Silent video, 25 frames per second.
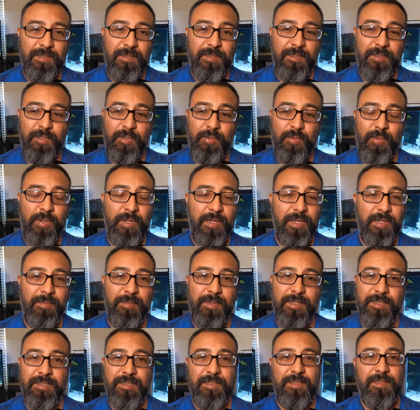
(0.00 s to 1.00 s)

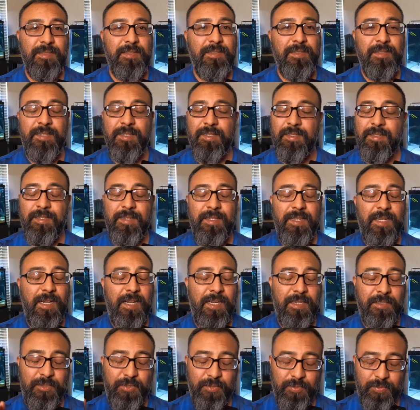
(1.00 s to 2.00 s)
aquarium,
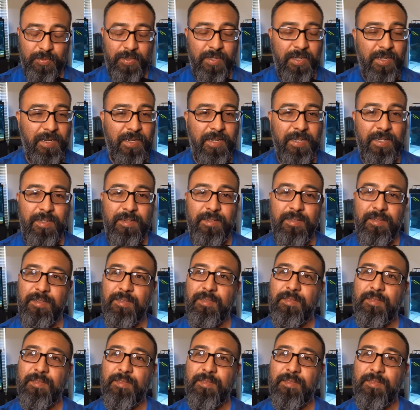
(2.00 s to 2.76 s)
I tried,